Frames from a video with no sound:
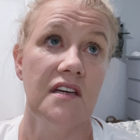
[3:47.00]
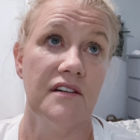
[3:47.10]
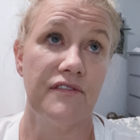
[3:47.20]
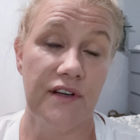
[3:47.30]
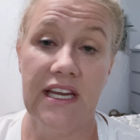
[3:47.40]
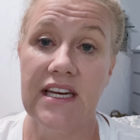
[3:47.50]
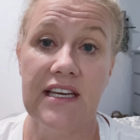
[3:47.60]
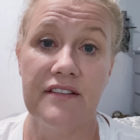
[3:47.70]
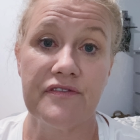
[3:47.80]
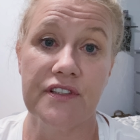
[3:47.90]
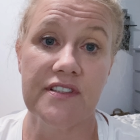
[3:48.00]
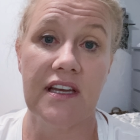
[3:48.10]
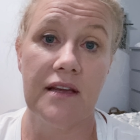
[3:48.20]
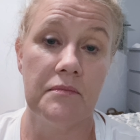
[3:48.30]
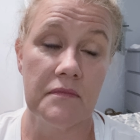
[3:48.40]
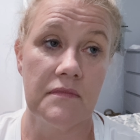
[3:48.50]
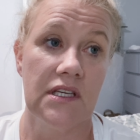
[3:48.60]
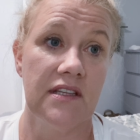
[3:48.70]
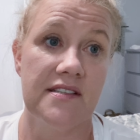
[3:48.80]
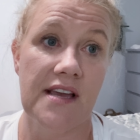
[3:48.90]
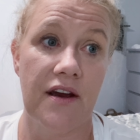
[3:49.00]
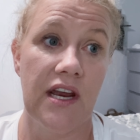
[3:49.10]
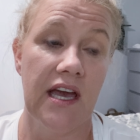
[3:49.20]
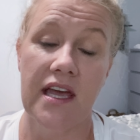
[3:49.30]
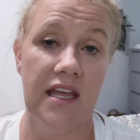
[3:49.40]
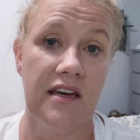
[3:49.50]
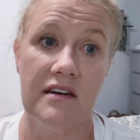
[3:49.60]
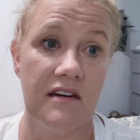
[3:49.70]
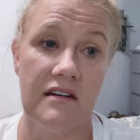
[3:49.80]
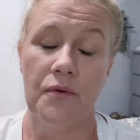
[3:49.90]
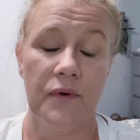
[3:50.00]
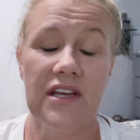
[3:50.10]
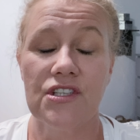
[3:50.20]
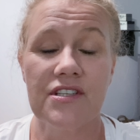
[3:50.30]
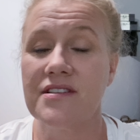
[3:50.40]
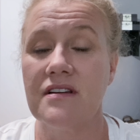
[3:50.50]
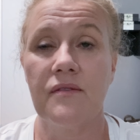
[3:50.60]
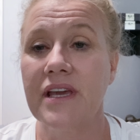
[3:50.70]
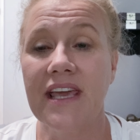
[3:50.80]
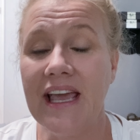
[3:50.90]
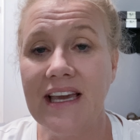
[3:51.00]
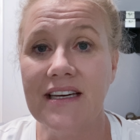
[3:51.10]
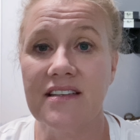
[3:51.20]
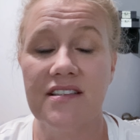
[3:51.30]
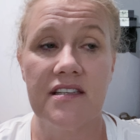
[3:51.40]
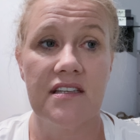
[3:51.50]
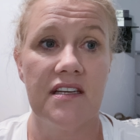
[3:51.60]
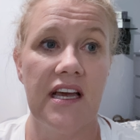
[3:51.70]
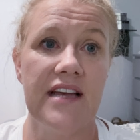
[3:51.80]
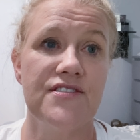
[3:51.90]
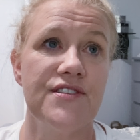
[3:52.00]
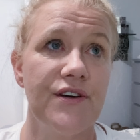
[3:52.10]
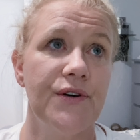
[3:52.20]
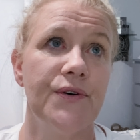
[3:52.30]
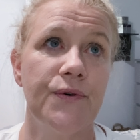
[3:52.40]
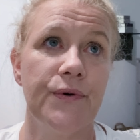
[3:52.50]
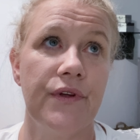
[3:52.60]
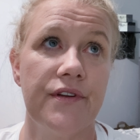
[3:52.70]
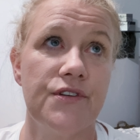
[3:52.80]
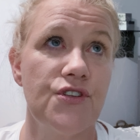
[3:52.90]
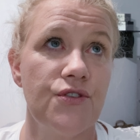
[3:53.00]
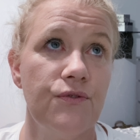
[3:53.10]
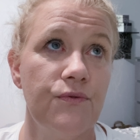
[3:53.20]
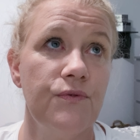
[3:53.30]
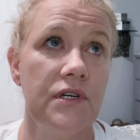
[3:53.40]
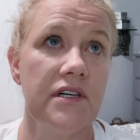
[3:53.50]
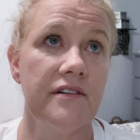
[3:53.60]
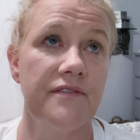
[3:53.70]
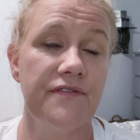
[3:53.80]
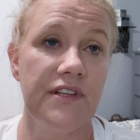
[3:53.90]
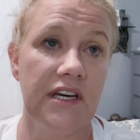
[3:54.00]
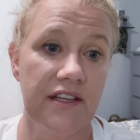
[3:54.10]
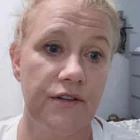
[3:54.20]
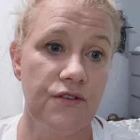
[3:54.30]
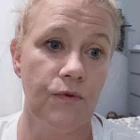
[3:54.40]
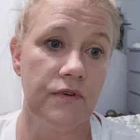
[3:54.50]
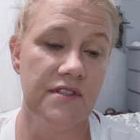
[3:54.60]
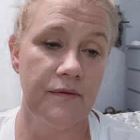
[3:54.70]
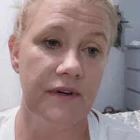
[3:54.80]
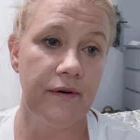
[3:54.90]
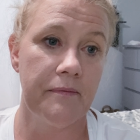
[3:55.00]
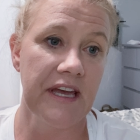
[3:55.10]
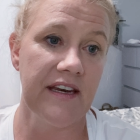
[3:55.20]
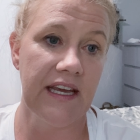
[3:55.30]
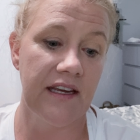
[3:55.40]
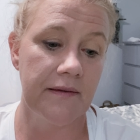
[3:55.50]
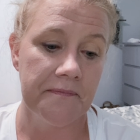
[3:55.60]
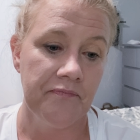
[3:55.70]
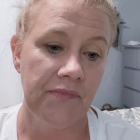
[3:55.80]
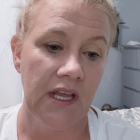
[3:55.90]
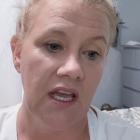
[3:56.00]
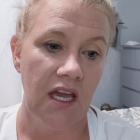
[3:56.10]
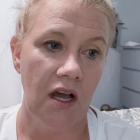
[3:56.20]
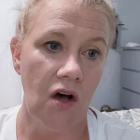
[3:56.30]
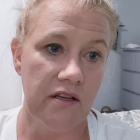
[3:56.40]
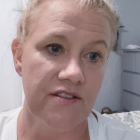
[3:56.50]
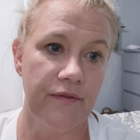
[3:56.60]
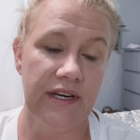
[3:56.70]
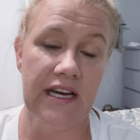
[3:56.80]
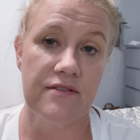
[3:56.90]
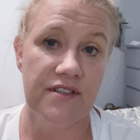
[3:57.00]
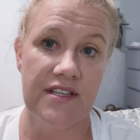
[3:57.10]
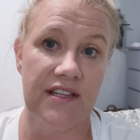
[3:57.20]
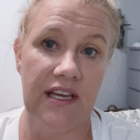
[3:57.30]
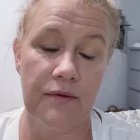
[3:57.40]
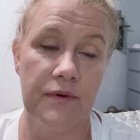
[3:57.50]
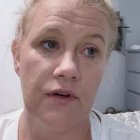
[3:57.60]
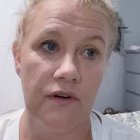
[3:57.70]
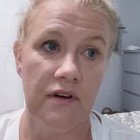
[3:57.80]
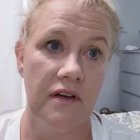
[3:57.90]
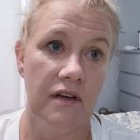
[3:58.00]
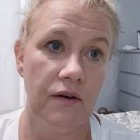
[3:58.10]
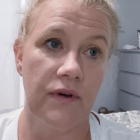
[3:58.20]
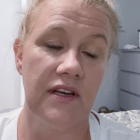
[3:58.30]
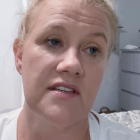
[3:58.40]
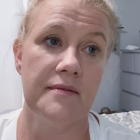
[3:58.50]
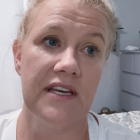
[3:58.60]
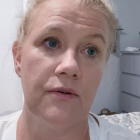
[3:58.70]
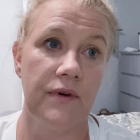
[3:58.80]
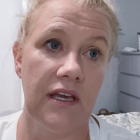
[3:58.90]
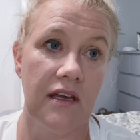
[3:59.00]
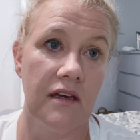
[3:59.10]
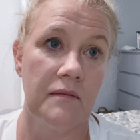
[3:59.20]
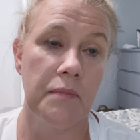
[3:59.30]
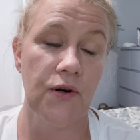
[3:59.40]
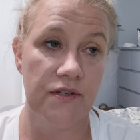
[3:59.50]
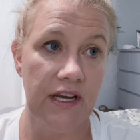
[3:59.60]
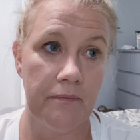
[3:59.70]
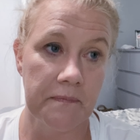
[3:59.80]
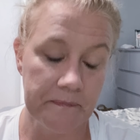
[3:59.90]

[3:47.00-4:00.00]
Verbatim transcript: for a nanny full-time in this area. And we just, we can't. And so two of the other schools that we were pending also announced that they were going to be going part-time